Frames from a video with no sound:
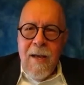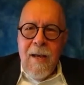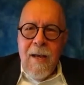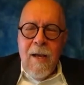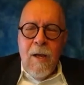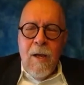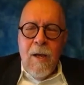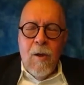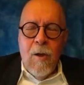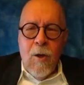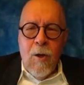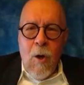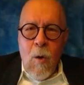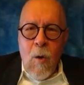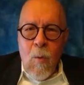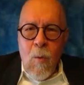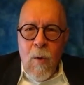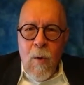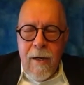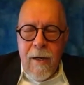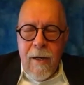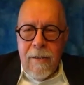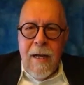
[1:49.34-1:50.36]
You know,
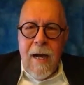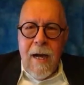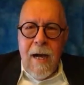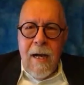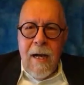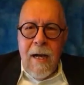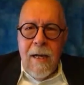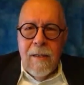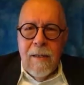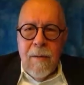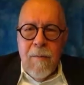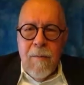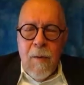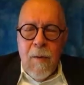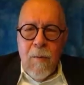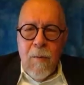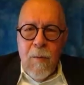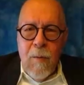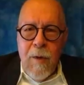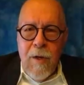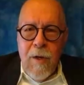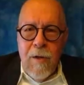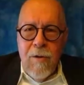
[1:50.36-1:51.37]
when I
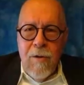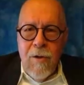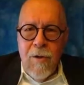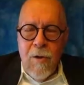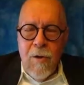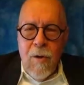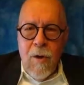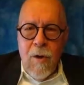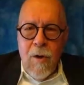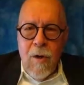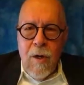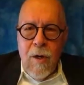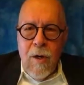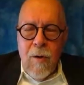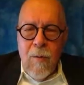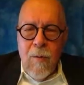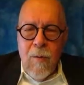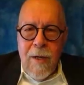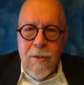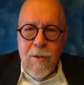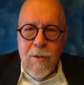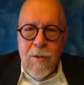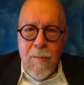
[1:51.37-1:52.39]
read your
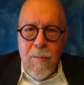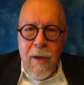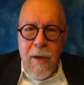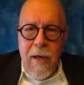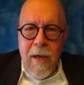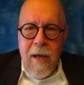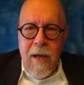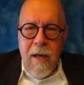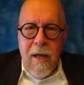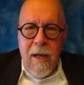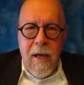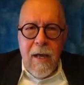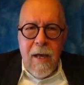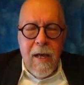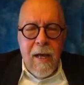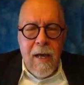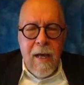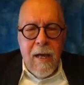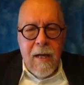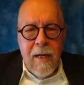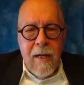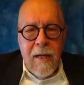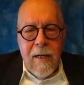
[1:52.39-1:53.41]
resume
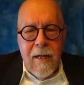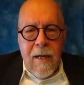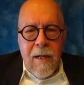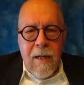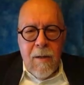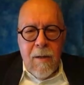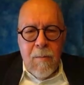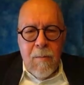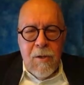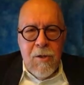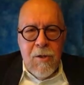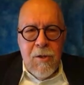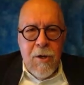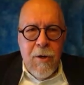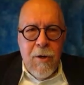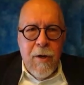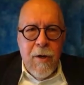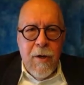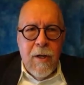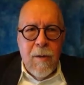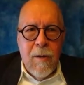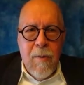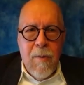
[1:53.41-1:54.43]
and the
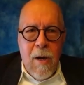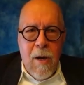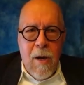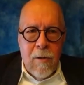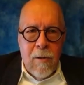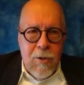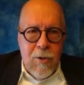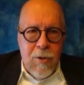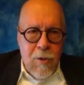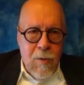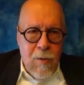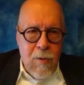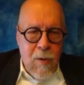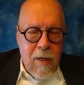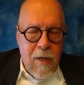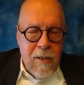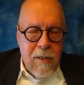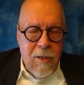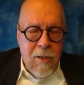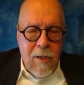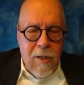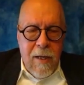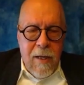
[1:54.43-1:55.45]
material about you,
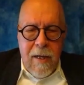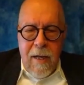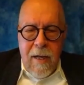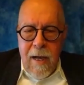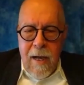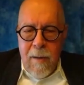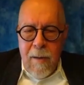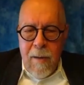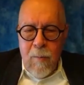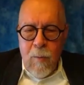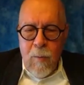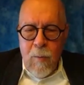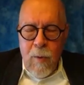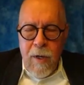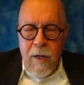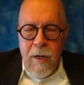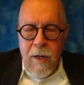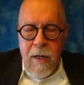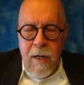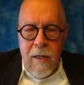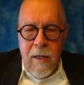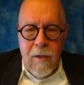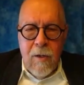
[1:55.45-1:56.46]
it's like I'm
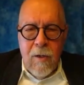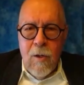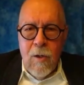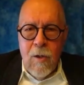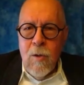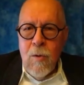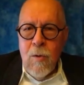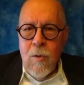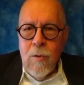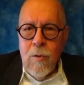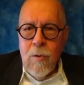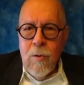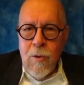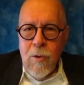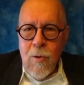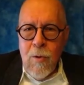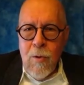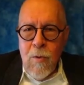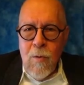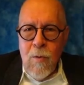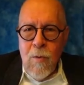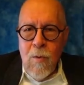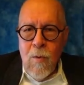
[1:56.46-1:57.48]
reading the who's
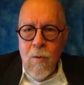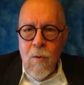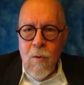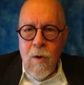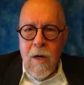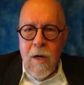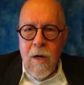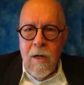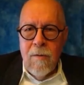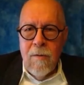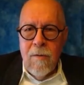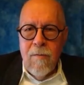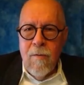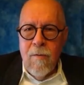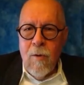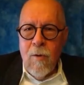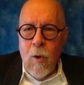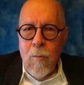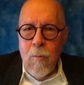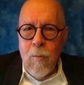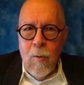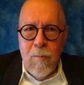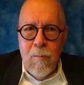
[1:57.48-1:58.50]
who of
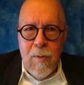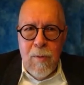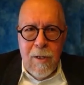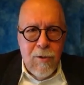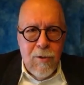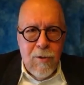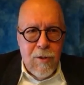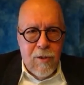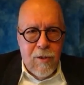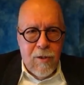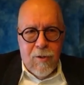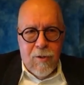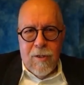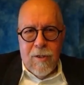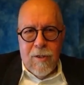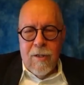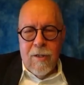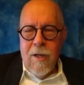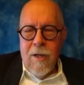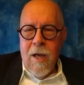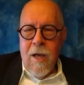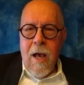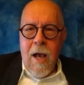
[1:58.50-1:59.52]
global business.
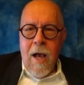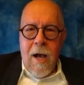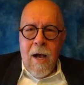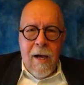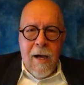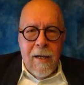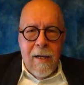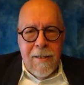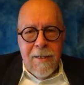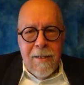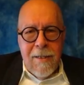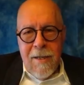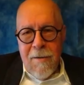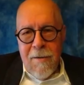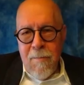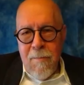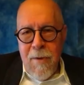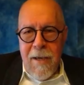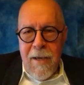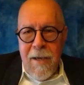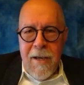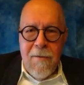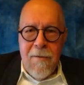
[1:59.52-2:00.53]
This idea of
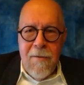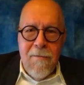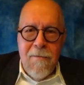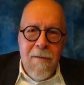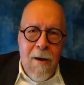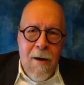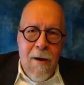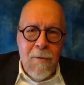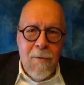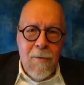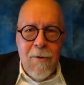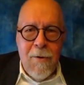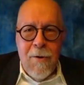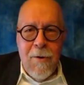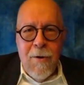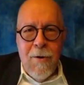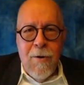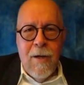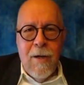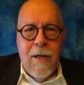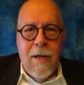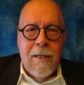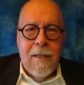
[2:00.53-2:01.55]
being a
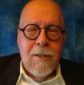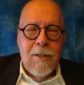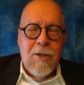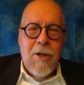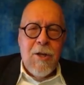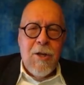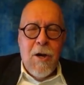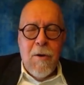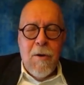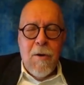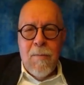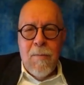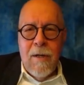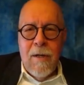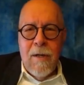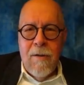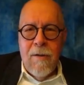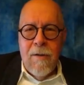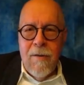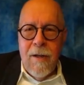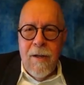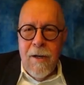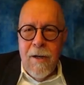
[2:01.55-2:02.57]
founder and chairman
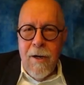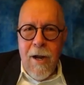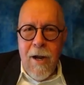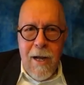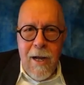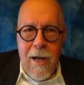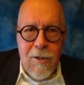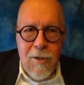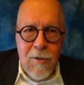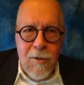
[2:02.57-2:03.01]
of an international